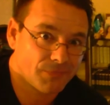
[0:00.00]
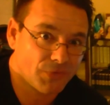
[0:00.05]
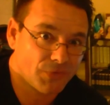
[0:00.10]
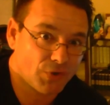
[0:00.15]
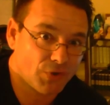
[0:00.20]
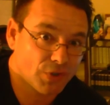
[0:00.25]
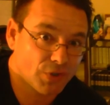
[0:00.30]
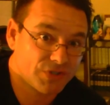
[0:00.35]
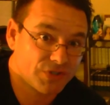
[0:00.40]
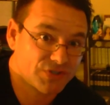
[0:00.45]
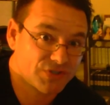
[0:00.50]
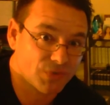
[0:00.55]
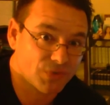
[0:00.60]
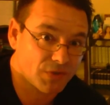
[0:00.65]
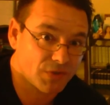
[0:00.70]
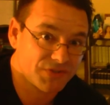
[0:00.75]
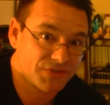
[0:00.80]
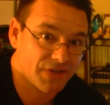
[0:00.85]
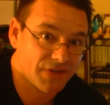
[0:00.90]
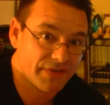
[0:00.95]
good
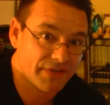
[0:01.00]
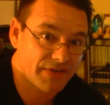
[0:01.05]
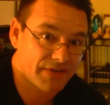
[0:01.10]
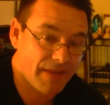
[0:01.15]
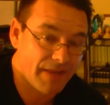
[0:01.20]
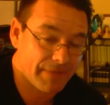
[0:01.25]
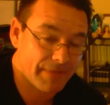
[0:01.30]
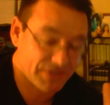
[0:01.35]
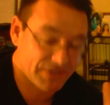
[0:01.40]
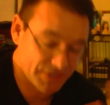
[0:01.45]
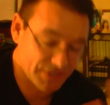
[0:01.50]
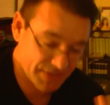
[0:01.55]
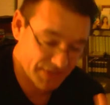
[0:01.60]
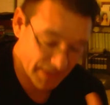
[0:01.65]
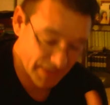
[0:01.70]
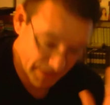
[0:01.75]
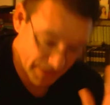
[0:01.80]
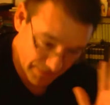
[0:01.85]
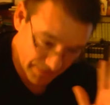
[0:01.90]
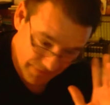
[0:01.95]
source on the topic, just
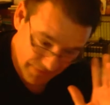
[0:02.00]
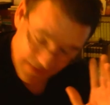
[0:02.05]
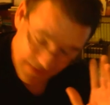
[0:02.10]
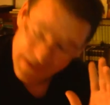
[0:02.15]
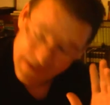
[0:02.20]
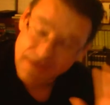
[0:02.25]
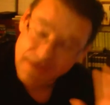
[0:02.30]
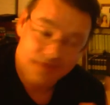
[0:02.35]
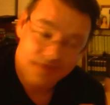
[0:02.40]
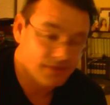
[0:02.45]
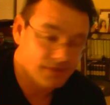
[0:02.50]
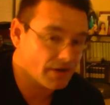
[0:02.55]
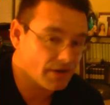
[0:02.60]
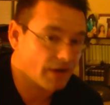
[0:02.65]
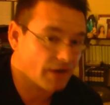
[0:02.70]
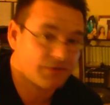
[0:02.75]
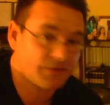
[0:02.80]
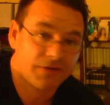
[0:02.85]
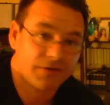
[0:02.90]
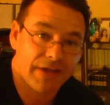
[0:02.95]
think of
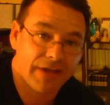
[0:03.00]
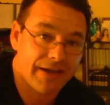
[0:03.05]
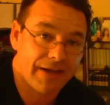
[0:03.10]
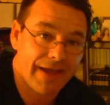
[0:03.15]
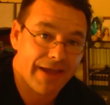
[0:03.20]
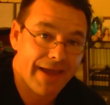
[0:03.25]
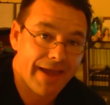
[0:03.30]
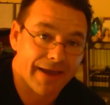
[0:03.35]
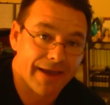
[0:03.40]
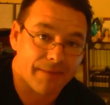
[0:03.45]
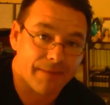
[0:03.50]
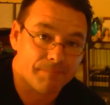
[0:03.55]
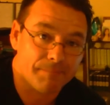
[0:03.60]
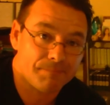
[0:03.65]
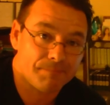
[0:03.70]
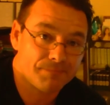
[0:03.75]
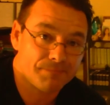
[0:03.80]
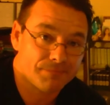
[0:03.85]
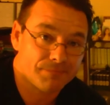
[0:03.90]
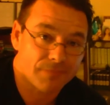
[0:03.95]
Dr. Ken Ham,
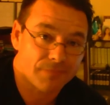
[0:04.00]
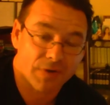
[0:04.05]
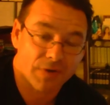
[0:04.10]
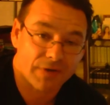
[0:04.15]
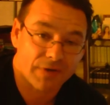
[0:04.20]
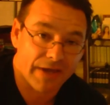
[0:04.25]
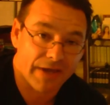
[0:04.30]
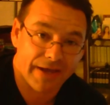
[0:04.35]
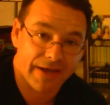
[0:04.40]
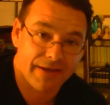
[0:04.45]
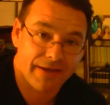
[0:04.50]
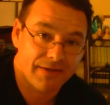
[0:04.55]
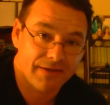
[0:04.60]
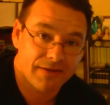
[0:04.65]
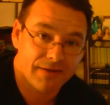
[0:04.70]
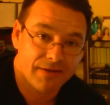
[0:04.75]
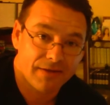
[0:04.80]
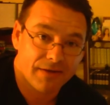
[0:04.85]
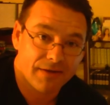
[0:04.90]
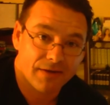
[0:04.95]
okay,
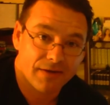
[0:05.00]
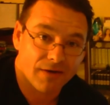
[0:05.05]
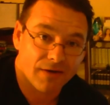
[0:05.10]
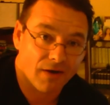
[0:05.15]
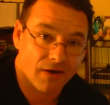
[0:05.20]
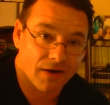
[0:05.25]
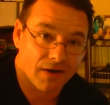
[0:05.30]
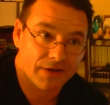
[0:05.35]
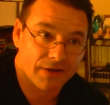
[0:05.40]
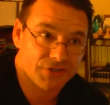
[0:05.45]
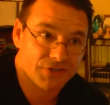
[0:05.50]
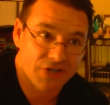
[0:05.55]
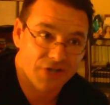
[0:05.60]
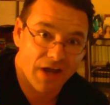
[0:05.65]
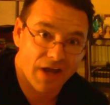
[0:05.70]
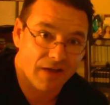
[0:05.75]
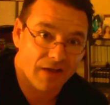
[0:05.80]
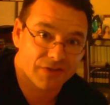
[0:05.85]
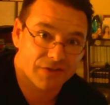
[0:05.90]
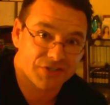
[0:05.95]
on
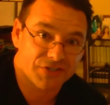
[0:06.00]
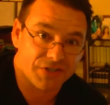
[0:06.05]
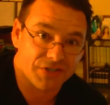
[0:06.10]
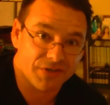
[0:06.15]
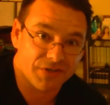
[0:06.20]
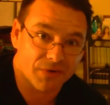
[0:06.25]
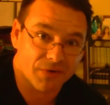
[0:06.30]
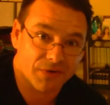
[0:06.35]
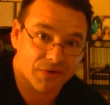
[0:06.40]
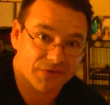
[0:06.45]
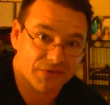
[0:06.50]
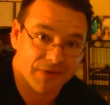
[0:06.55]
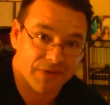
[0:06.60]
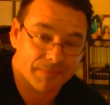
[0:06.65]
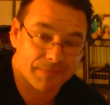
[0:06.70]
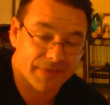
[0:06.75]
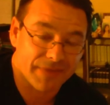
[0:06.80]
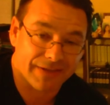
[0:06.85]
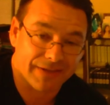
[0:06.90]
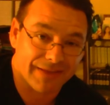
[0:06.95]
geology or
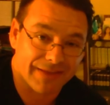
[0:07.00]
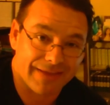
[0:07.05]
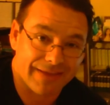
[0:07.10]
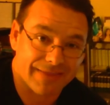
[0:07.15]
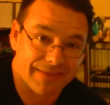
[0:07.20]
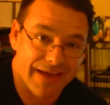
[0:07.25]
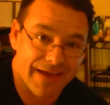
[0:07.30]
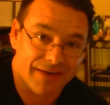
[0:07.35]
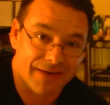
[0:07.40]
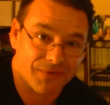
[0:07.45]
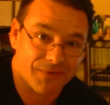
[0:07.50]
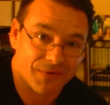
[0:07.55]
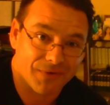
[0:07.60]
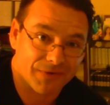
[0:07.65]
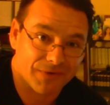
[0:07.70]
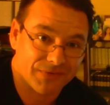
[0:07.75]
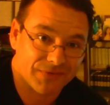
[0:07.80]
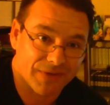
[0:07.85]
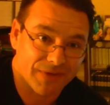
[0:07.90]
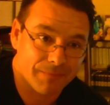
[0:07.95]
something like that,
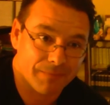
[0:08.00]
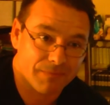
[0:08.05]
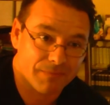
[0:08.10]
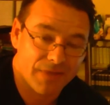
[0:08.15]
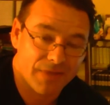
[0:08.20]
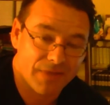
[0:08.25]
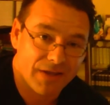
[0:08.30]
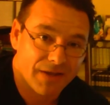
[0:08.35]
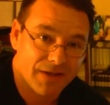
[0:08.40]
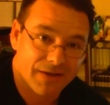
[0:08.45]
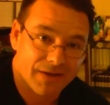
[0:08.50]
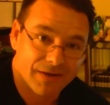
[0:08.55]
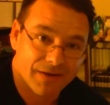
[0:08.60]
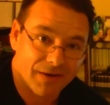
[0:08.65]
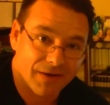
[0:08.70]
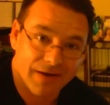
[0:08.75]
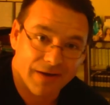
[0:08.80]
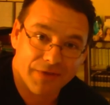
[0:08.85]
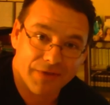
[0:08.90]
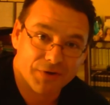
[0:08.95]
or some
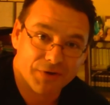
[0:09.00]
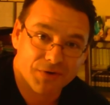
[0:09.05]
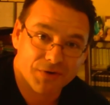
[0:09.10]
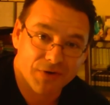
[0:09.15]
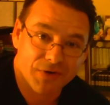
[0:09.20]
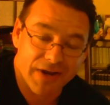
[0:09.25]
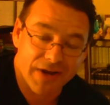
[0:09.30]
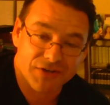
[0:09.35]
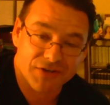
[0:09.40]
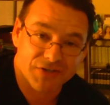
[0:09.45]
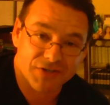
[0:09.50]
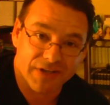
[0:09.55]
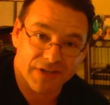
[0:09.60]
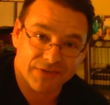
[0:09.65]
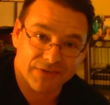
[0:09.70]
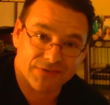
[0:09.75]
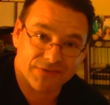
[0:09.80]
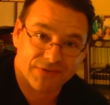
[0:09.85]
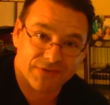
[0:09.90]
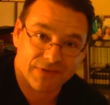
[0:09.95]
other
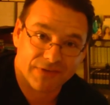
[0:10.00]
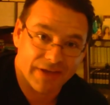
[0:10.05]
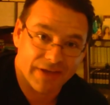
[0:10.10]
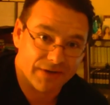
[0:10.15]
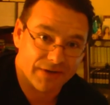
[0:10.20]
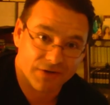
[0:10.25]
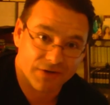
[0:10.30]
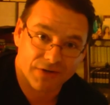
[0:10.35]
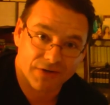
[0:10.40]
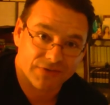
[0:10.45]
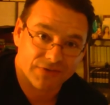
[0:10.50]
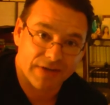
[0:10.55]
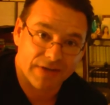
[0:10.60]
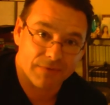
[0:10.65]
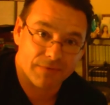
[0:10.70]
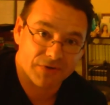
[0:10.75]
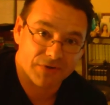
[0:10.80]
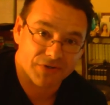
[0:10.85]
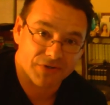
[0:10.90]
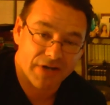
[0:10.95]
creationists, and you're going to cite
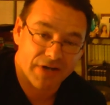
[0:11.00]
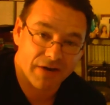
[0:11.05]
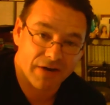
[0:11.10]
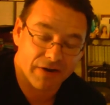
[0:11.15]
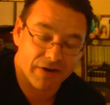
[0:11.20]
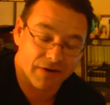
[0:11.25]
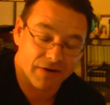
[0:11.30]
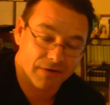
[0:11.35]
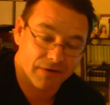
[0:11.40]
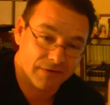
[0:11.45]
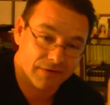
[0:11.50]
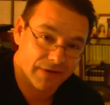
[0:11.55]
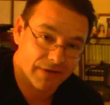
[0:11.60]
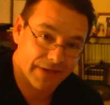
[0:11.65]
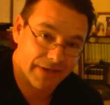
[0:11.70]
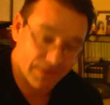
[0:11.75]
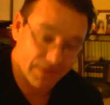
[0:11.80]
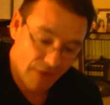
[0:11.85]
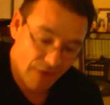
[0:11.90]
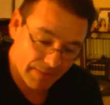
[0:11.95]
Richard Carrier.
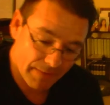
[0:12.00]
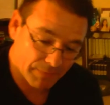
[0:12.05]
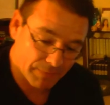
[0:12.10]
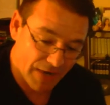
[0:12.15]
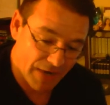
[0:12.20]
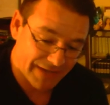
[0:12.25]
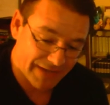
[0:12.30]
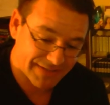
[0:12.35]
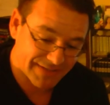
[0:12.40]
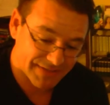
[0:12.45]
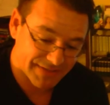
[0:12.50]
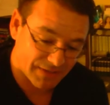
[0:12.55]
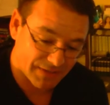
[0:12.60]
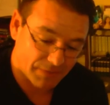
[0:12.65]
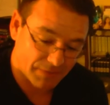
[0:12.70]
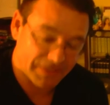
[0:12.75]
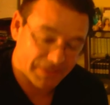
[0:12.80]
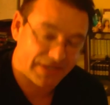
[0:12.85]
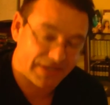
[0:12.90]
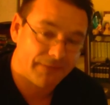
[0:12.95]
Again, Robert Price is a
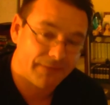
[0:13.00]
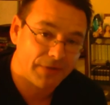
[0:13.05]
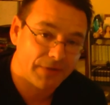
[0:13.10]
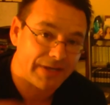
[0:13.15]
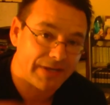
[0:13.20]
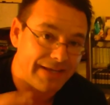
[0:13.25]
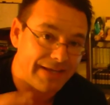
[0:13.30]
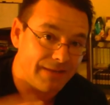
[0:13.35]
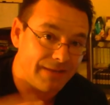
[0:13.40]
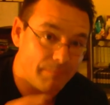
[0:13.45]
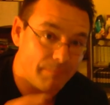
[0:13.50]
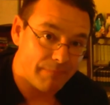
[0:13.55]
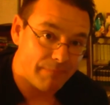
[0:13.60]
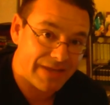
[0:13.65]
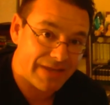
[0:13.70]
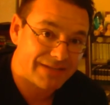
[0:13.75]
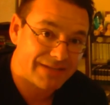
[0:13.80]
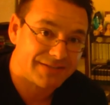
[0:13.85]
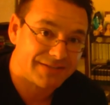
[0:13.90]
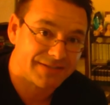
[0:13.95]
little bit different. He
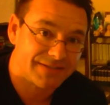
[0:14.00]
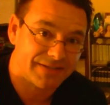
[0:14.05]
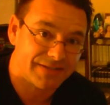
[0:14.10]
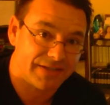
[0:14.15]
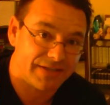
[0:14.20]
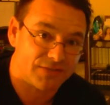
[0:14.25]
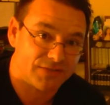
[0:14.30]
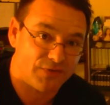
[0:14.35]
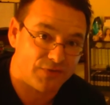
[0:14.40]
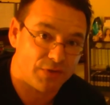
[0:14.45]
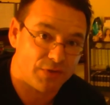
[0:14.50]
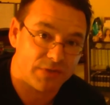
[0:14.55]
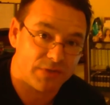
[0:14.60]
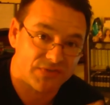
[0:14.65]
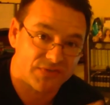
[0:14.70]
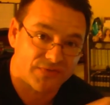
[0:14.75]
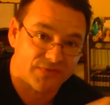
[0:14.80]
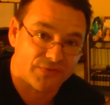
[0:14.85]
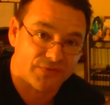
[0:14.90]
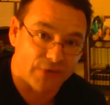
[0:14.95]
admits his view
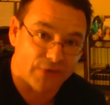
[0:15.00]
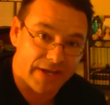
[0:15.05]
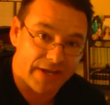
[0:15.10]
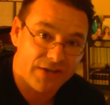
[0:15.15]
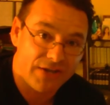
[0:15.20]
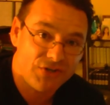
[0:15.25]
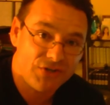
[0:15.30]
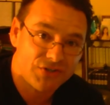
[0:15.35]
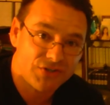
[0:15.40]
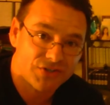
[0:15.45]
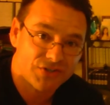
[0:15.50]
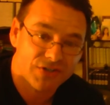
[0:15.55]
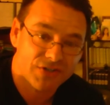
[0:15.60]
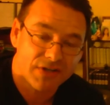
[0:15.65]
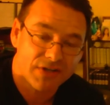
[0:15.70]
is fringe,